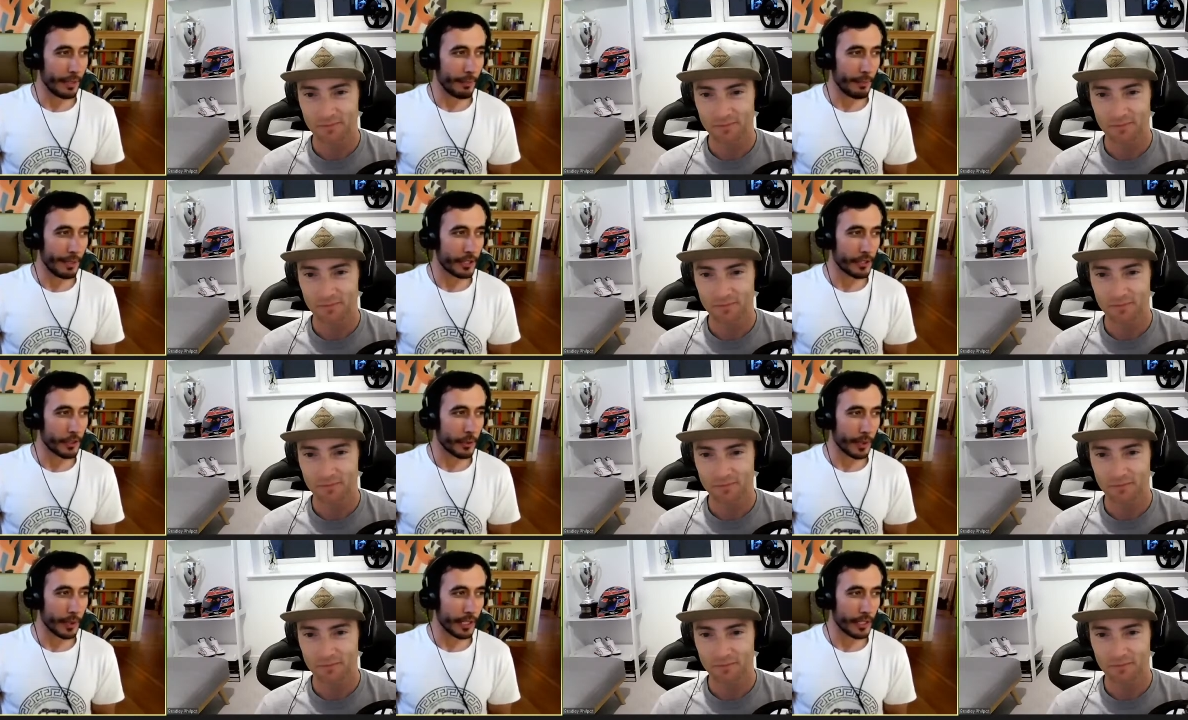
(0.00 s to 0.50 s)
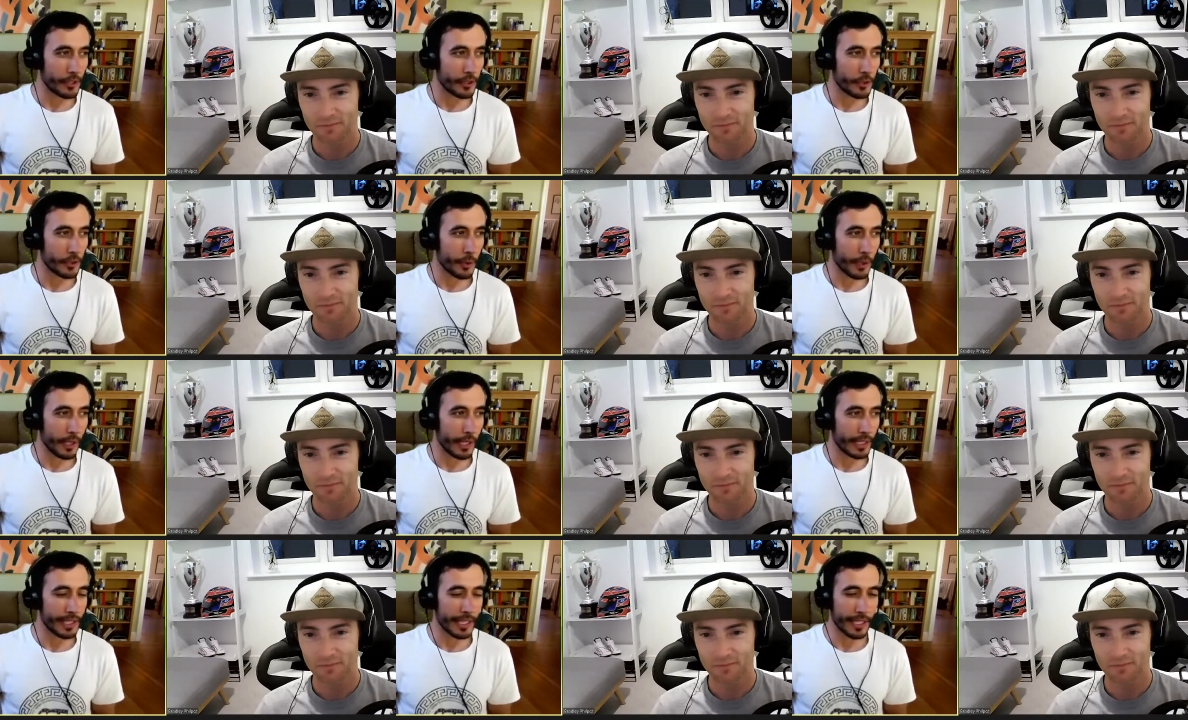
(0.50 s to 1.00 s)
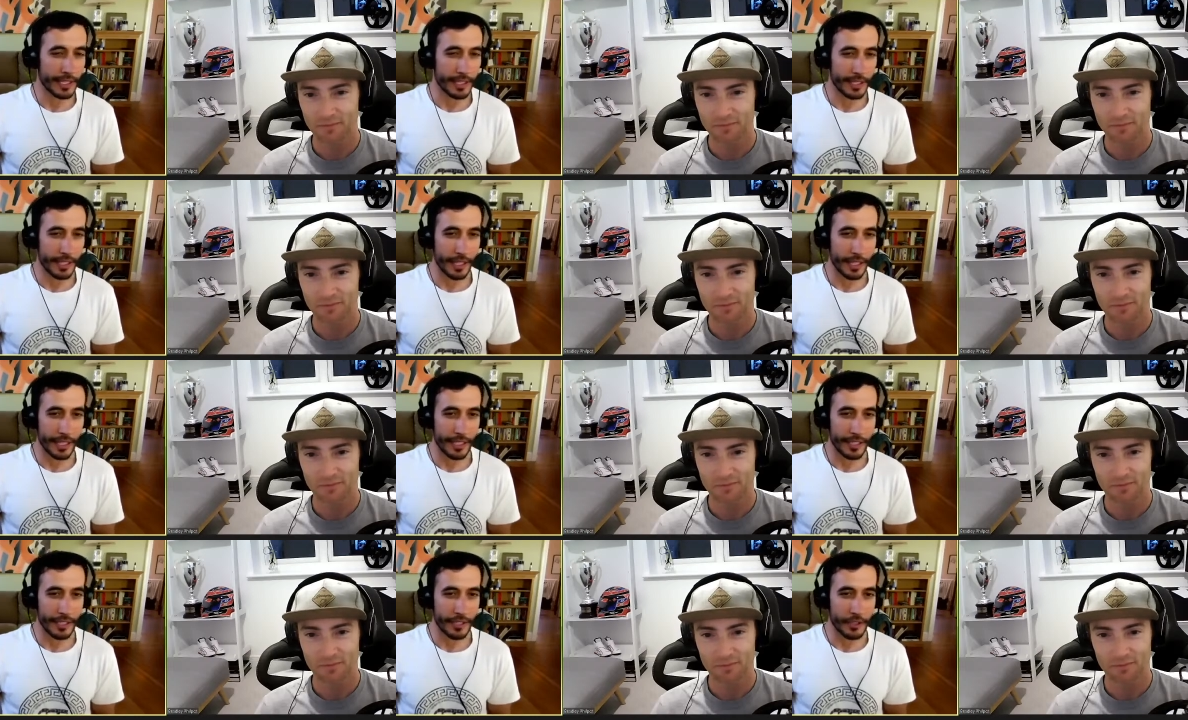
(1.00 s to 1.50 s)
Speaker 1: between
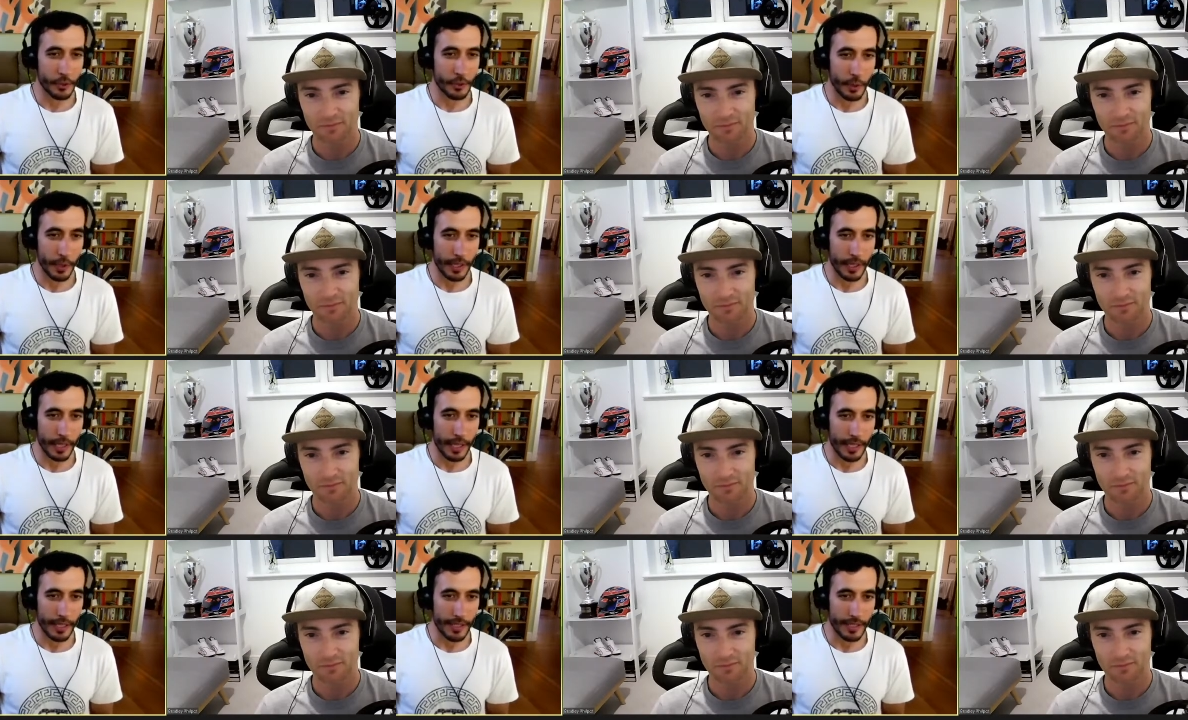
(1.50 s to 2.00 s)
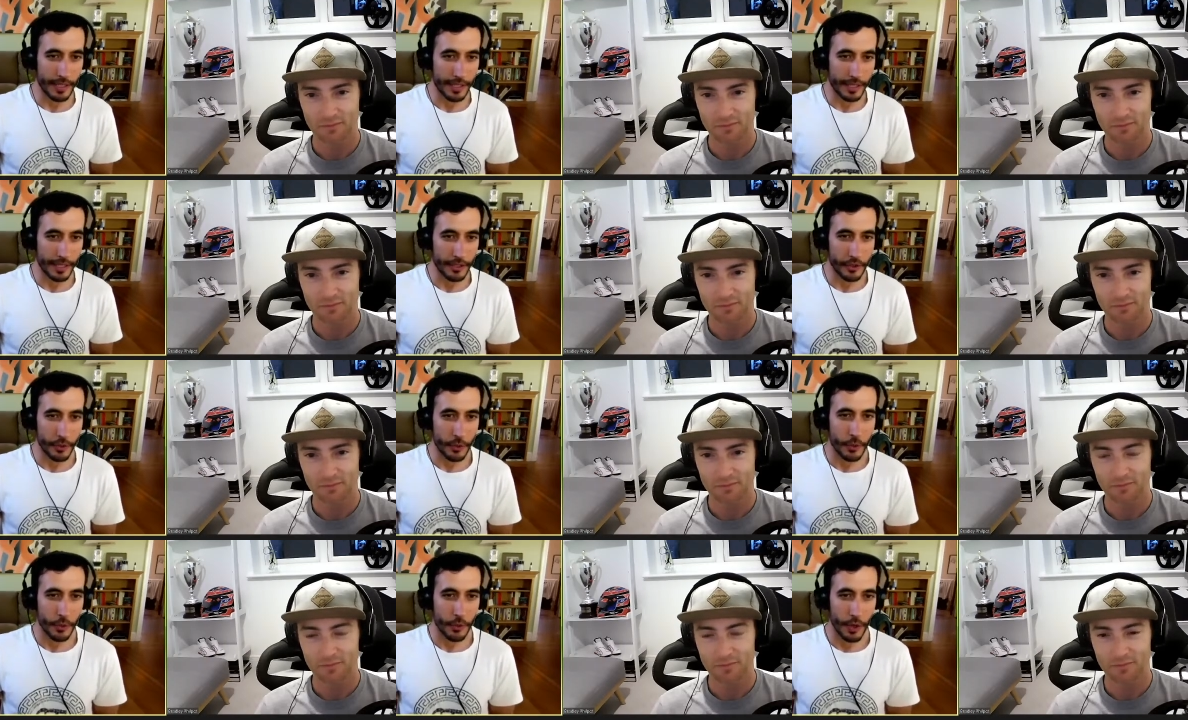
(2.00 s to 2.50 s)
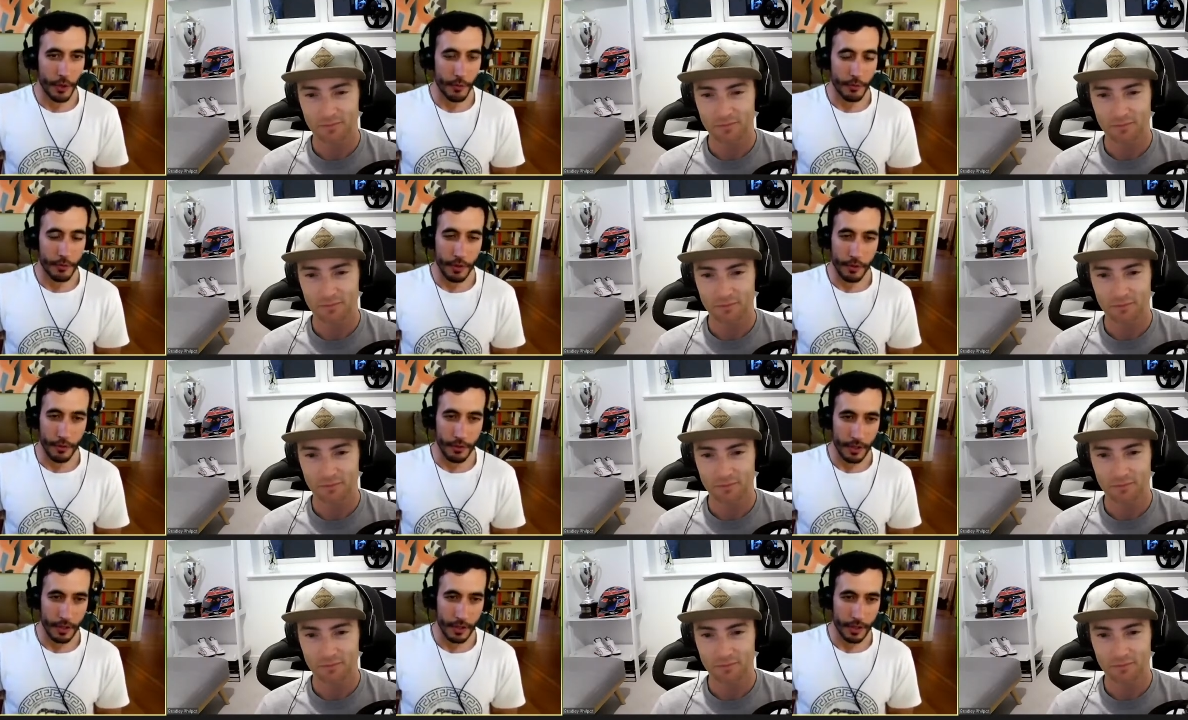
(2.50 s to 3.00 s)
2016 and 2018, you
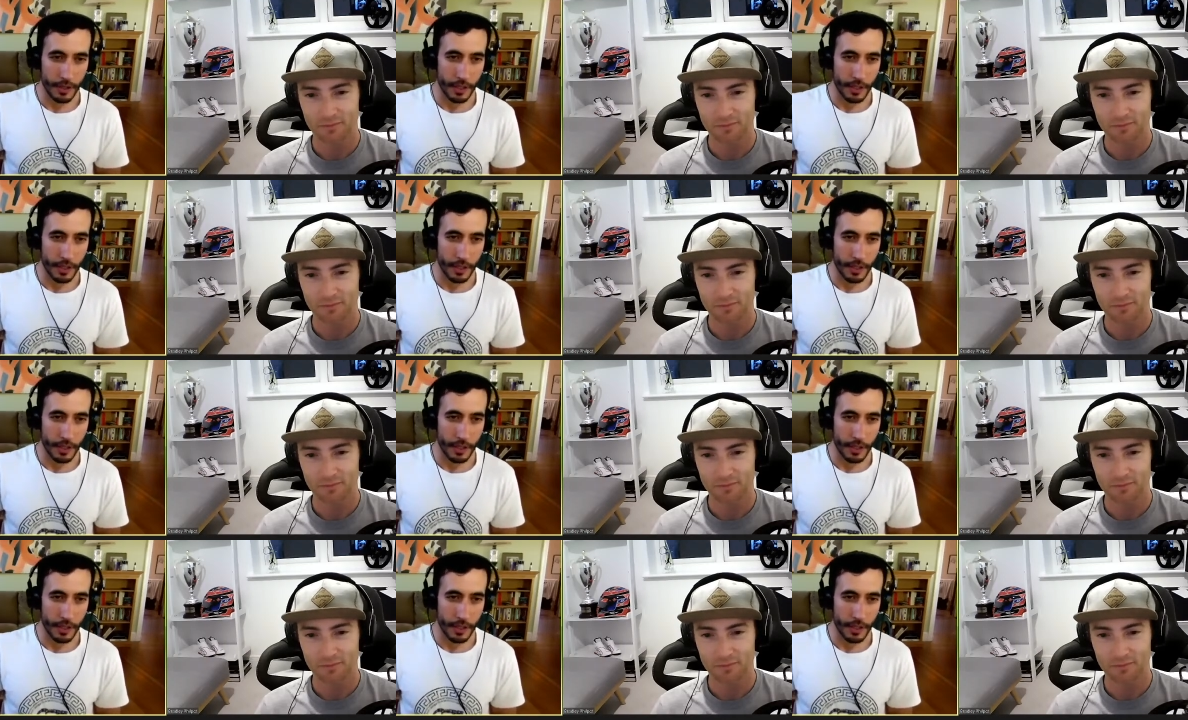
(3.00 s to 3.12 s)
drove different